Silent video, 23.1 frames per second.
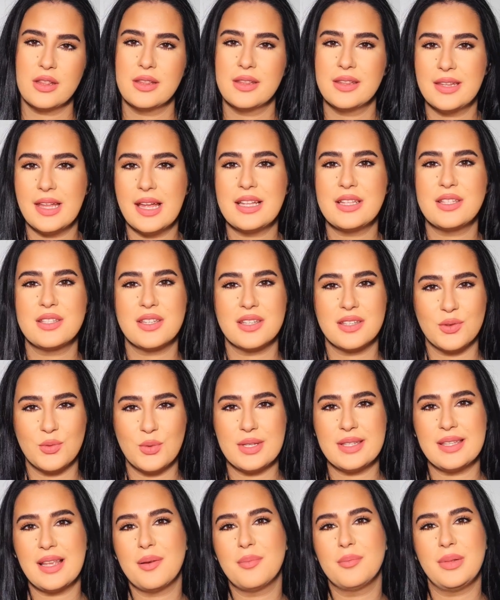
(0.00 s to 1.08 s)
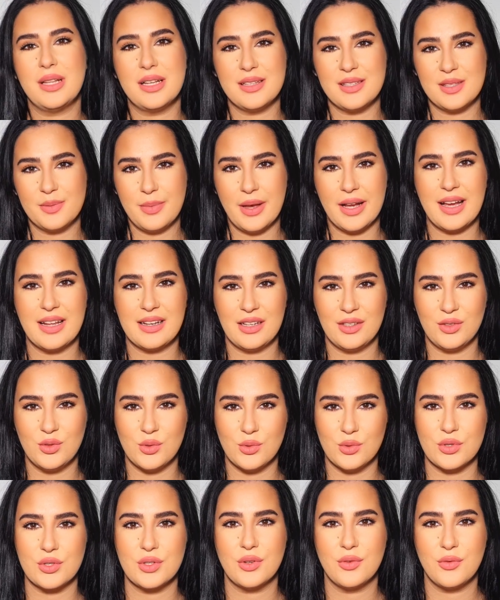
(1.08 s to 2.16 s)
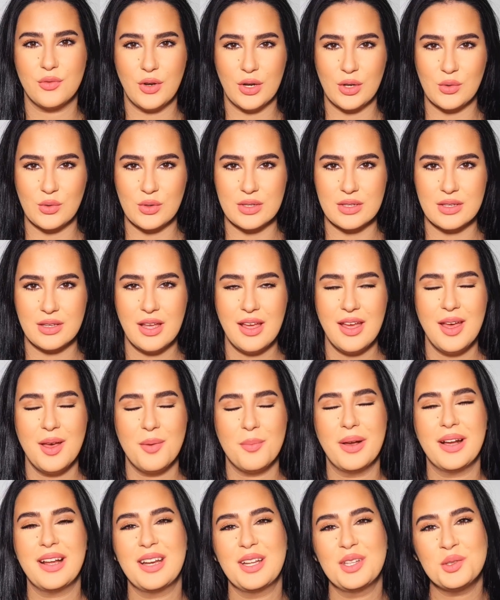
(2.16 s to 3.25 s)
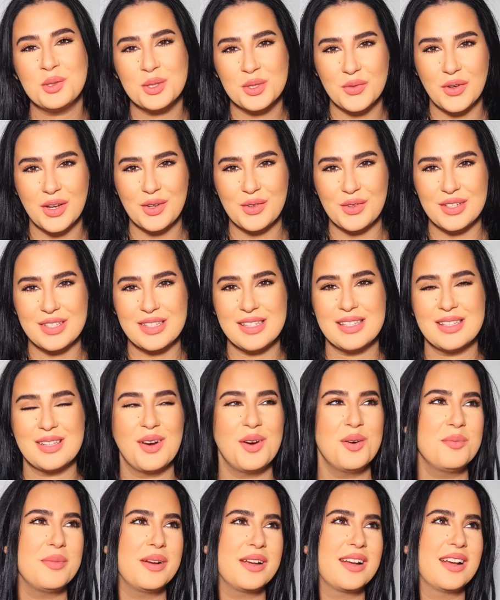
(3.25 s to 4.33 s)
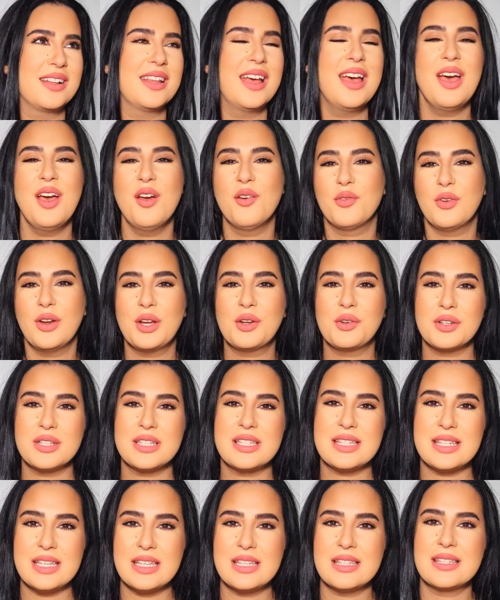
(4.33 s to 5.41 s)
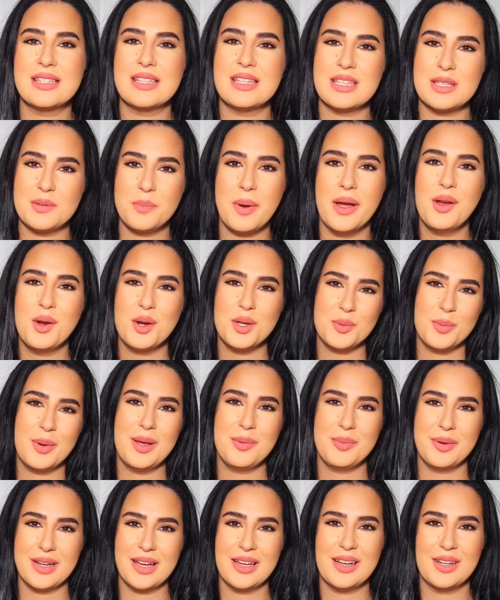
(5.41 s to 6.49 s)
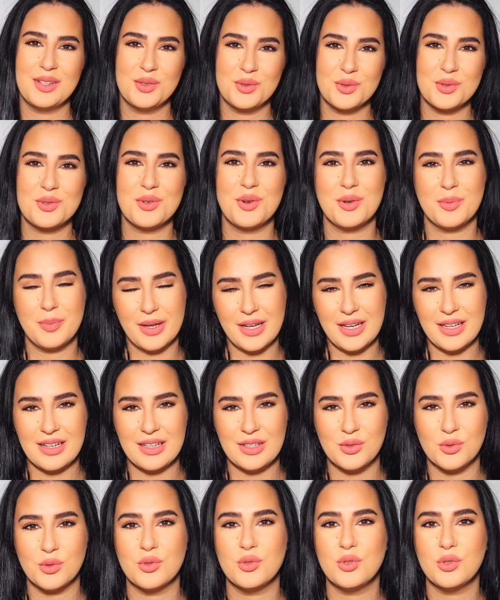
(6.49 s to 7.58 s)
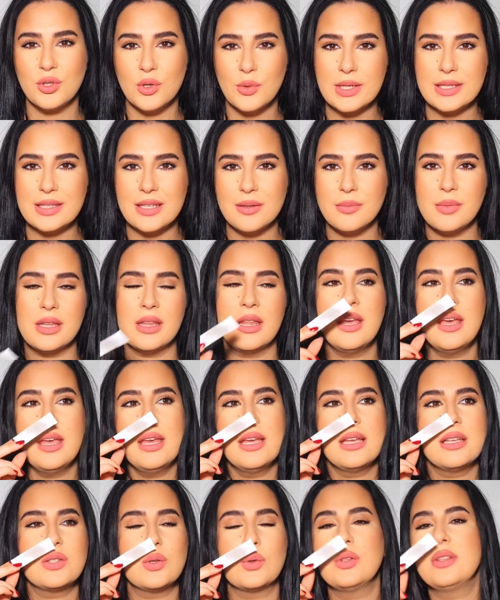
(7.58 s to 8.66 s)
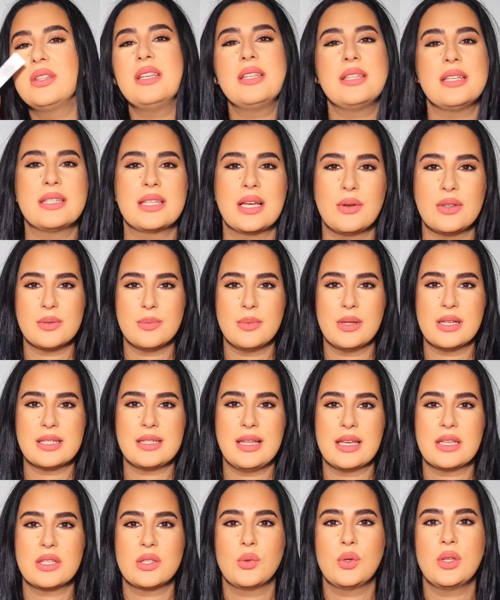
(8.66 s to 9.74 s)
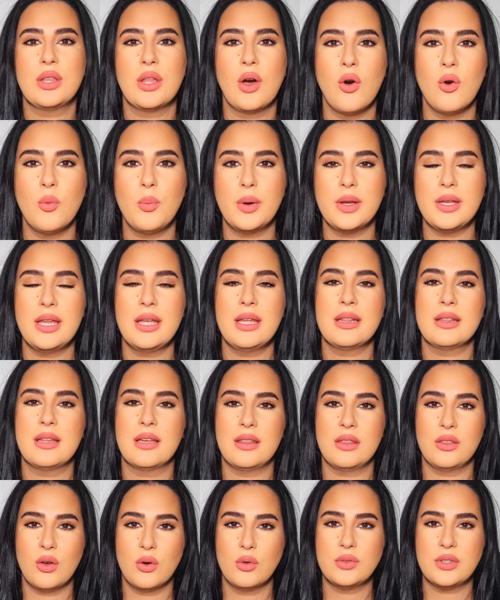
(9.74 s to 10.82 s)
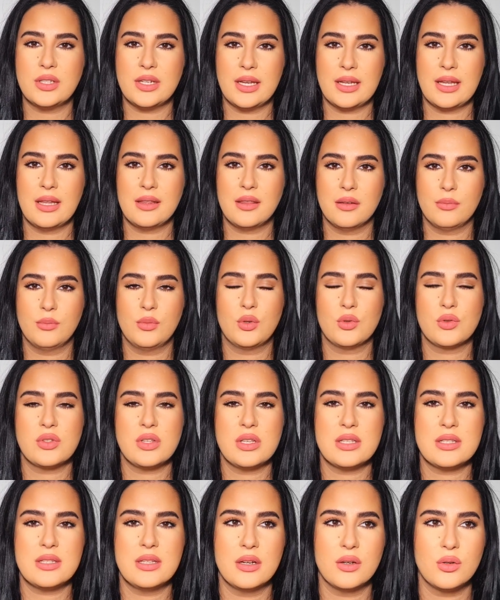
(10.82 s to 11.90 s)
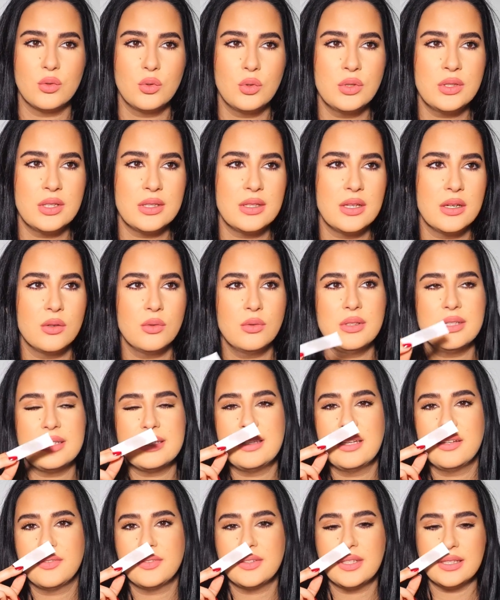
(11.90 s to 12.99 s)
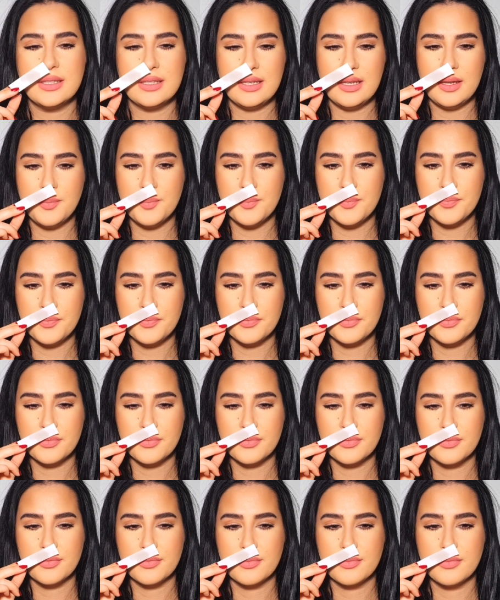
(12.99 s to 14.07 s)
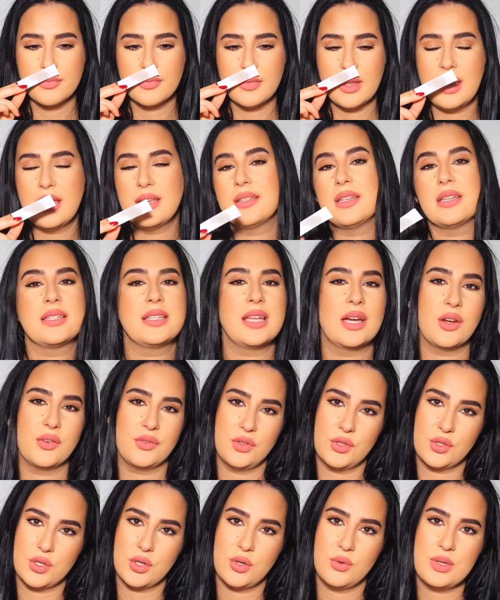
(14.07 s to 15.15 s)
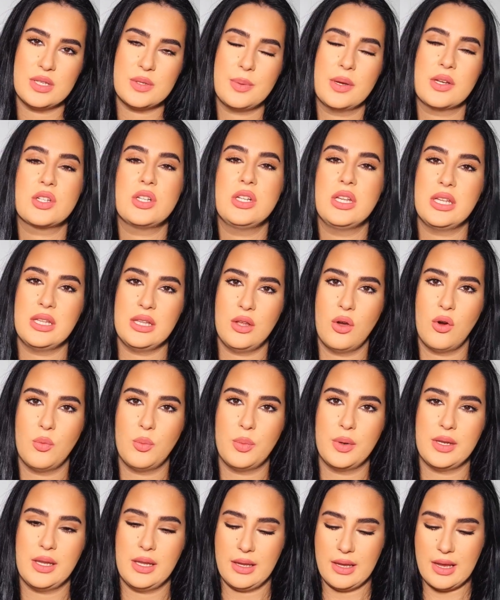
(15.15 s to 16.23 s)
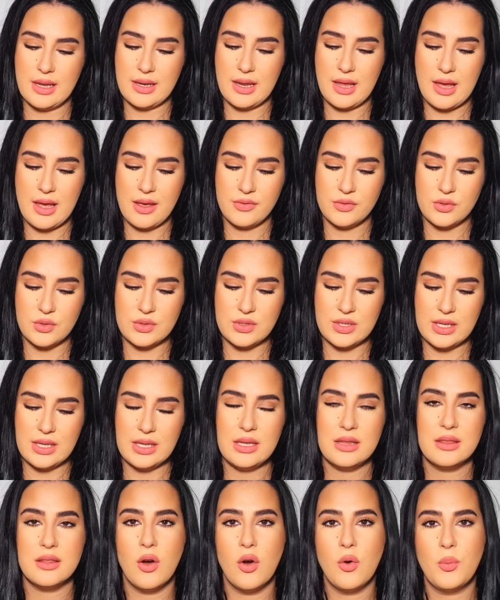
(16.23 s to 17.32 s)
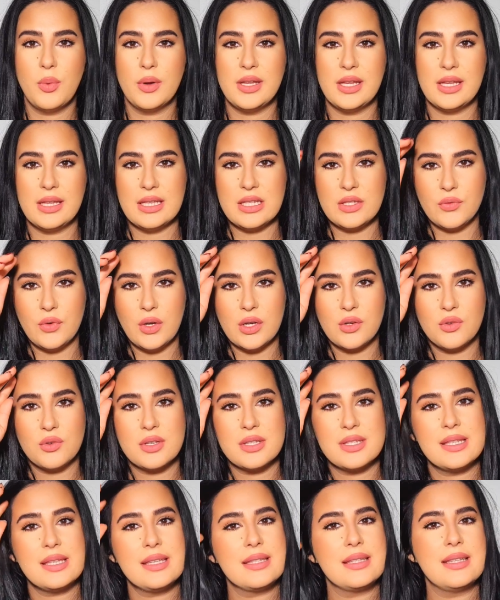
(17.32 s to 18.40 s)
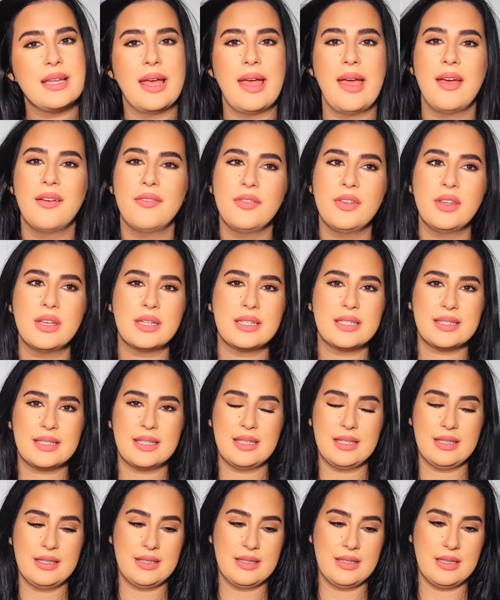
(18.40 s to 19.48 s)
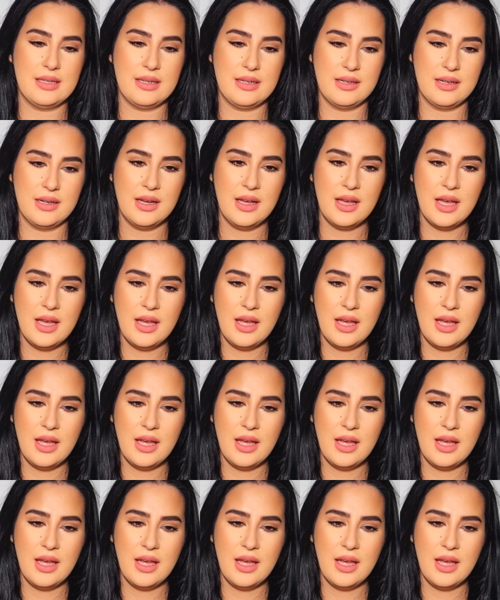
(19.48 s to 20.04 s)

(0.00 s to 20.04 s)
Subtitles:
that resemblance Baccarat Rouge fragrance. Baccarat Rouge fragrances, oh my god, fragrances inspired by Baccarat Rouge or Baccarat Rouge, you know what I mean? So this is smells like. So in the opening, the note that I get the most is the oud. The oud is definitely the star of the show, especially in the opening. And I have to say, in the opening, this fragrance is the heaviest, is the